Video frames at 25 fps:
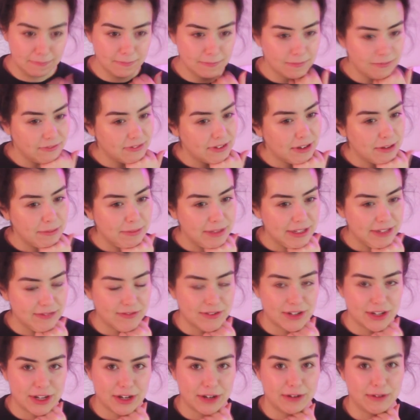film this
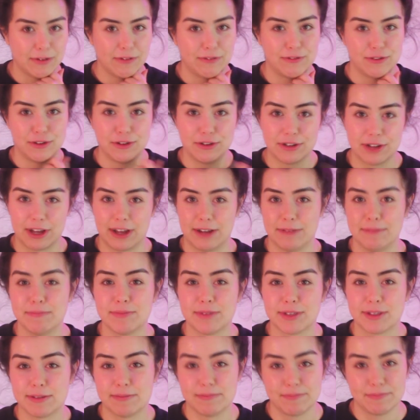video a few
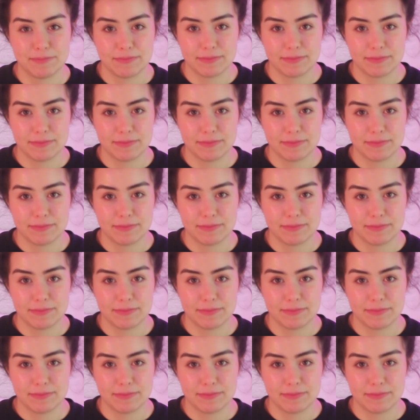times.